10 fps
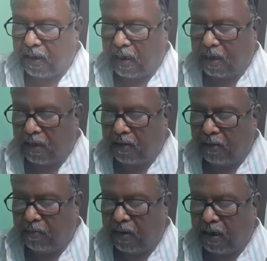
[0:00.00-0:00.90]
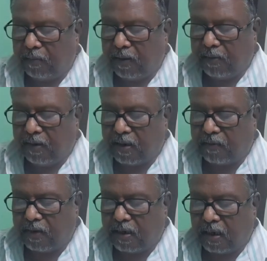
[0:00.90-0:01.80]
are the bile pigments.
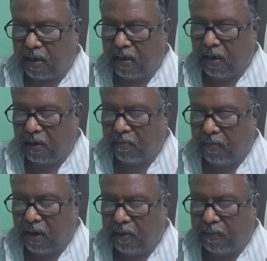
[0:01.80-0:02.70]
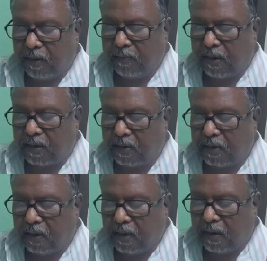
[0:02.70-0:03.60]
Which are the bile pigments?
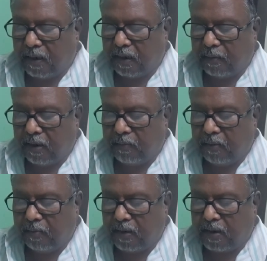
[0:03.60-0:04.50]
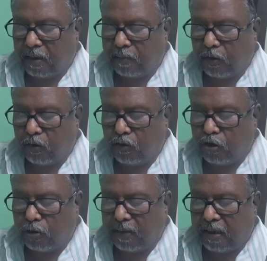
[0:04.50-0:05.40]
The bile pigments are
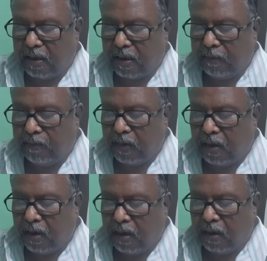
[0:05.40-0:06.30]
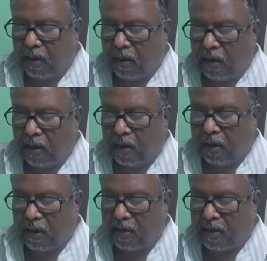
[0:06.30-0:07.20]
produced by the
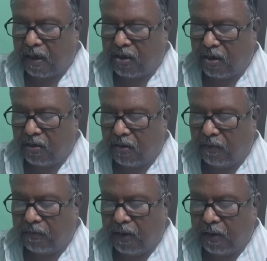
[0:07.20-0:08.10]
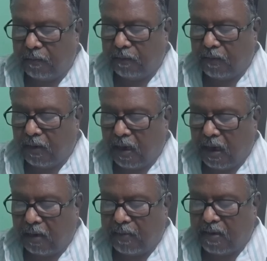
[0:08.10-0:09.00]
destruction of the
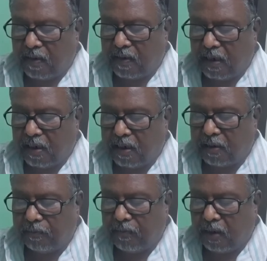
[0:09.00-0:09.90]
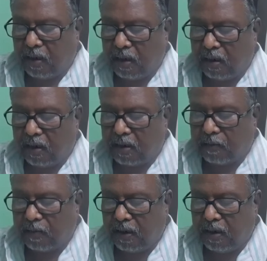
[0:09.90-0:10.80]
RBC cells in the
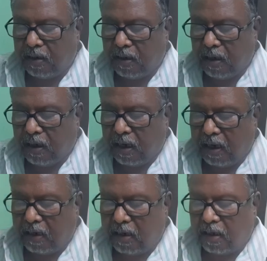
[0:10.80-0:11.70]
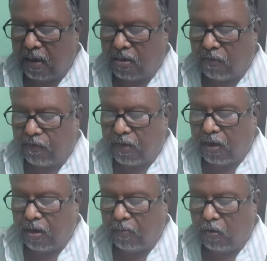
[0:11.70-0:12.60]
spleen and release of
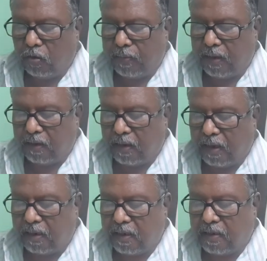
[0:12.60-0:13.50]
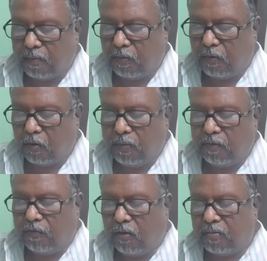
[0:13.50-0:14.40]
hemoglobin, and this hemoglobin
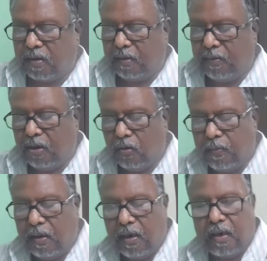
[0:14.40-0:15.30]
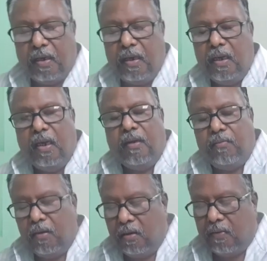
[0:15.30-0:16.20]
forms the bilirubin and the
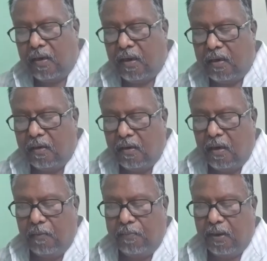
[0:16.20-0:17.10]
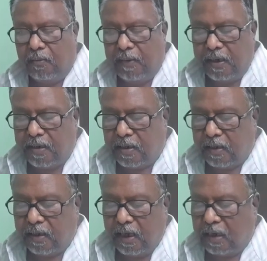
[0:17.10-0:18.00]
biliverdin pigments.
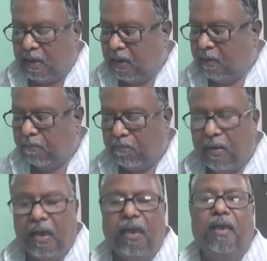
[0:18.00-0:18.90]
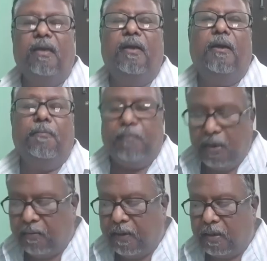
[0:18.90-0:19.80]
They are the bile
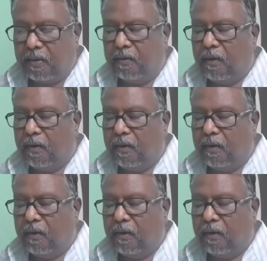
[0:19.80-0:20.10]
pigments.